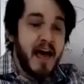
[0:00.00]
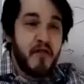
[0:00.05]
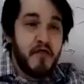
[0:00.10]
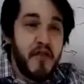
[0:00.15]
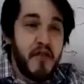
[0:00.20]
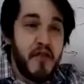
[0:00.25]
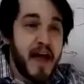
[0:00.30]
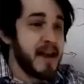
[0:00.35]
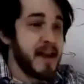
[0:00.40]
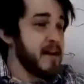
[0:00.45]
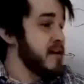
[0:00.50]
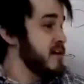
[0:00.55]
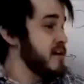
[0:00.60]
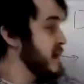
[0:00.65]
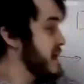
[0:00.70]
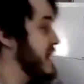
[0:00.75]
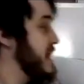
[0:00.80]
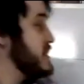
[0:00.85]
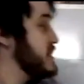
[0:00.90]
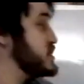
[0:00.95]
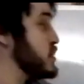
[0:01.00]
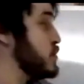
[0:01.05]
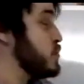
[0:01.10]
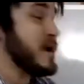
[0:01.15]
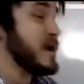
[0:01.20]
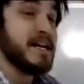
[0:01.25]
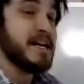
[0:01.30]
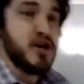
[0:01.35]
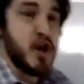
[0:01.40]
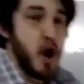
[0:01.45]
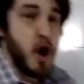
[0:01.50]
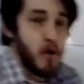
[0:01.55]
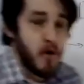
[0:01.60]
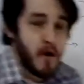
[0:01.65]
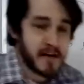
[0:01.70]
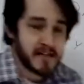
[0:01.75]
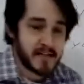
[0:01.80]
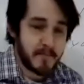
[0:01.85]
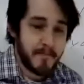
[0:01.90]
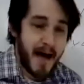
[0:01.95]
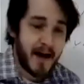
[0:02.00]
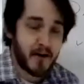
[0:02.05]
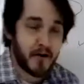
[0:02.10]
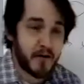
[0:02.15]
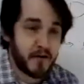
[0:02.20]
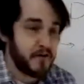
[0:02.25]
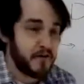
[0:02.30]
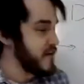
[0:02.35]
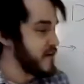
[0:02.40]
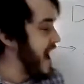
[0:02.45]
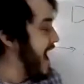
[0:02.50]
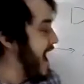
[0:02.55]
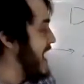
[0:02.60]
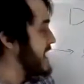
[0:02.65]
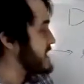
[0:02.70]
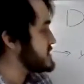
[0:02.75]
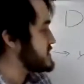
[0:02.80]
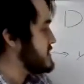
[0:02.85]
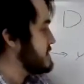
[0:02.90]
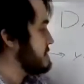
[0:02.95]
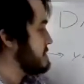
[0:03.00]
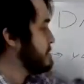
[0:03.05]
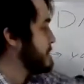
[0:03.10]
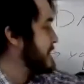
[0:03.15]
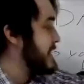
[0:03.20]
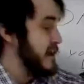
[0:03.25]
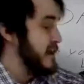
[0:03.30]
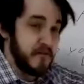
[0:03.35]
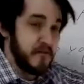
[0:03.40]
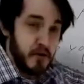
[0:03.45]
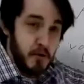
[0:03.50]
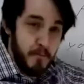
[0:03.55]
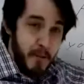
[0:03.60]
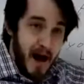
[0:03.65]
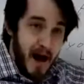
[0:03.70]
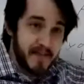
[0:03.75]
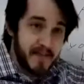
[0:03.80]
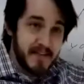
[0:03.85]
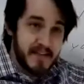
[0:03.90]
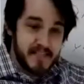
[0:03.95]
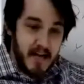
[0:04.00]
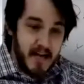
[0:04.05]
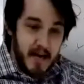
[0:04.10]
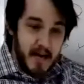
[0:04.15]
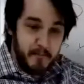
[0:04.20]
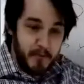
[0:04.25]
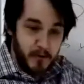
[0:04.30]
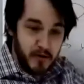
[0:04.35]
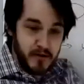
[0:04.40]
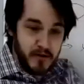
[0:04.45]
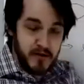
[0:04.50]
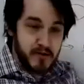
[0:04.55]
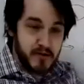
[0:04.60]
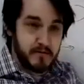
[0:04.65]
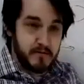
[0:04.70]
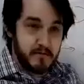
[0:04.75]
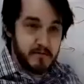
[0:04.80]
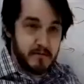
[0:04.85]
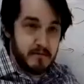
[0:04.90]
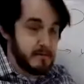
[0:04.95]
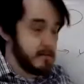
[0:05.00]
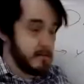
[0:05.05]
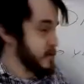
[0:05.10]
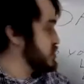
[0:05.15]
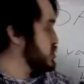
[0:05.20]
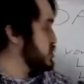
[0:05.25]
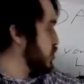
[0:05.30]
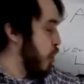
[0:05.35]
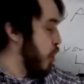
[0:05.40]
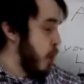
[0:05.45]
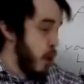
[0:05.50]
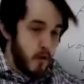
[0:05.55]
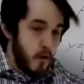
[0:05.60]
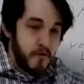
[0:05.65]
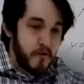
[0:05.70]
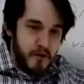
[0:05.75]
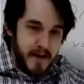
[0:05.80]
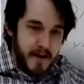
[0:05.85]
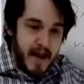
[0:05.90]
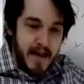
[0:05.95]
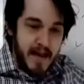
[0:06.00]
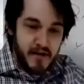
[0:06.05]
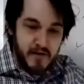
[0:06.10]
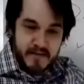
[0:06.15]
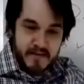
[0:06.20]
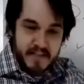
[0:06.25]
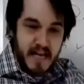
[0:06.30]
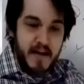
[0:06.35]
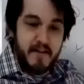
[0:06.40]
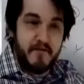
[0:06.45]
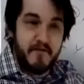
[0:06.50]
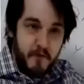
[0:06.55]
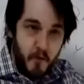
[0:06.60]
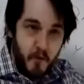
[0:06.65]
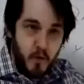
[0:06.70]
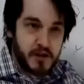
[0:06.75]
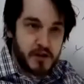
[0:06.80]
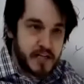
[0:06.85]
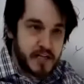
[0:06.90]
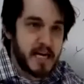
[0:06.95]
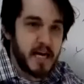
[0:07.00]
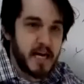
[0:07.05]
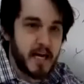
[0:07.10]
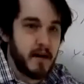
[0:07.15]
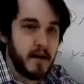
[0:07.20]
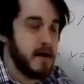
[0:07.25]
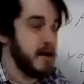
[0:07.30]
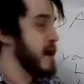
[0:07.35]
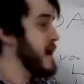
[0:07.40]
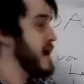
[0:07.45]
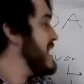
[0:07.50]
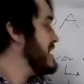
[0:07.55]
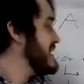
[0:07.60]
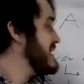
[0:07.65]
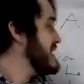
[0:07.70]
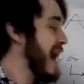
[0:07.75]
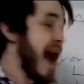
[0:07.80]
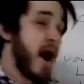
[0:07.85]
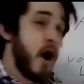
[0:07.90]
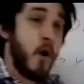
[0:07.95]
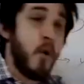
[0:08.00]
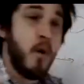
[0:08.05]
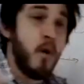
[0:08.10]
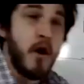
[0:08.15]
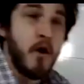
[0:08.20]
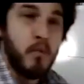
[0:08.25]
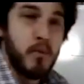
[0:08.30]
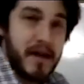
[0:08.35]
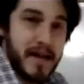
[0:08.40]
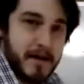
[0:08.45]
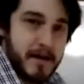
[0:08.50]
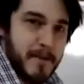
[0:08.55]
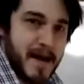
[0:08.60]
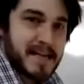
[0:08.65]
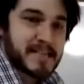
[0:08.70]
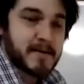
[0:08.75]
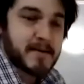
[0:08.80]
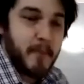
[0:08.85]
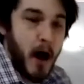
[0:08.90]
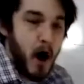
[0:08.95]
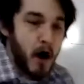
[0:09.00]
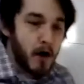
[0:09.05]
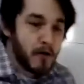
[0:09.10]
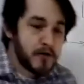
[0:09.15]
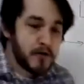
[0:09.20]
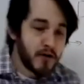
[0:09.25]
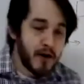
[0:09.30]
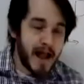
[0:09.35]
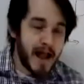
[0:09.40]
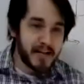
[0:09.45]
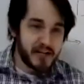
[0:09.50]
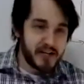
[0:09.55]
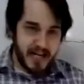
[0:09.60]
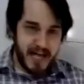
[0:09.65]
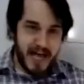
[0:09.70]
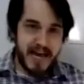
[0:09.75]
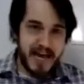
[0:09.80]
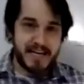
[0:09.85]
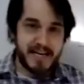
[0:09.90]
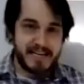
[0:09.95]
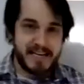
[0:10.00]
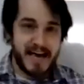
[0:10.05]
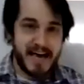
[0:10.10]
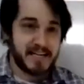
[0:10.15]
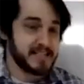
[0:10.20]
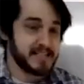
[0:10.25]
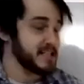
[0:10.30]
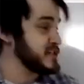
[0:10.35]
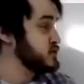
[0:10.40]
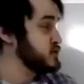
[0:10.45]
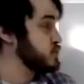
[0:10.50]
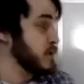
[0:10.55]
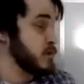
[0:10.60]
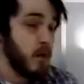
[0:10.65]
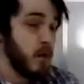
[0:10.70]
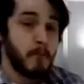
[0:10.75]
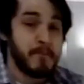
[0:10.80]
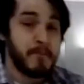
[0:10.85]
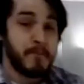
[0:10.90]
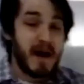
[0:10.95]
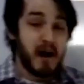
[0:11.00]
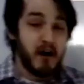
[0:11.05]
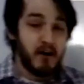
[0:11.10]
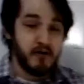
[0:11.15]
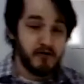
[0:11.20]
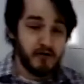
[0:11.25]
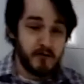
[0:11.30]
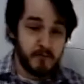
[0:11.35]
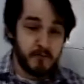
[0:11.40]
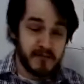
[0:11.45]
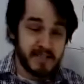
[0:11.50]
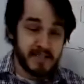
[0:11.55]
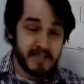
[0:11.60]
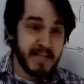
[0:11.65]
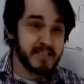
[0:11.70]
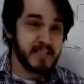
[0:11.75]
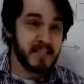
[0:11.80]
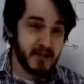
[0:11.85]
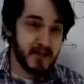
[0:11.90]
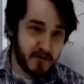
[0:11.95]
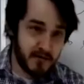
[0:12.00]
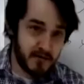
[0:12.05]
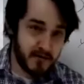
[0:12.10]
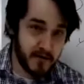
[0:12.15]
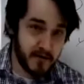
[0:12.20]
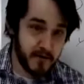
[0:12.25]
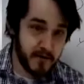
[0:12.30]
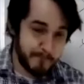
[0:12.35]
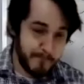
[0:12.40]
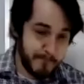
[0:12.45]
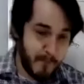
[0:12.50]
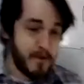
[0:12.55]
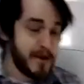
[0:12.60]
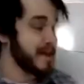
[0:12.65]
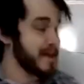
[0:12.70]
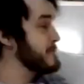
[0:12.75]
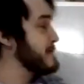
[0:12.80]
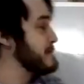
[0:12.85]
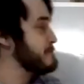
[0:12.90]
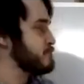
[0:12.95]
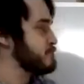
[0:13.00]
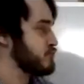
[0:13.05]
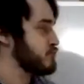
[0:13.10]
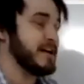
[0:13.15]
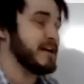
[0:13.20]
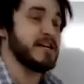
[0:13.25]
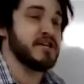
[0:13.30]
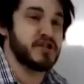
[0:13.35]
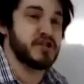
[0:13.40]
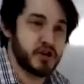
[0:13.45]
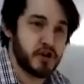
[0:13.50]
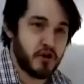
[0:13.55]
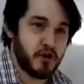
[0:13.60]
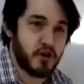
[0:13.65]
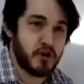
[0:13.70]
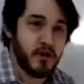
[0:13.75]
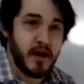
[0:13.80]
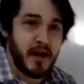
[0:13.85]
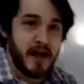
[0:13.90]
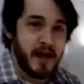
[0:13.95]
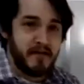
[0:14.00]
Then, so we know as a matter of fact, if you're buying these diapers, you're over the age of, say, 14. Now, we can make some other educated guesses. We won't be 100% certain, but we can be pretty sure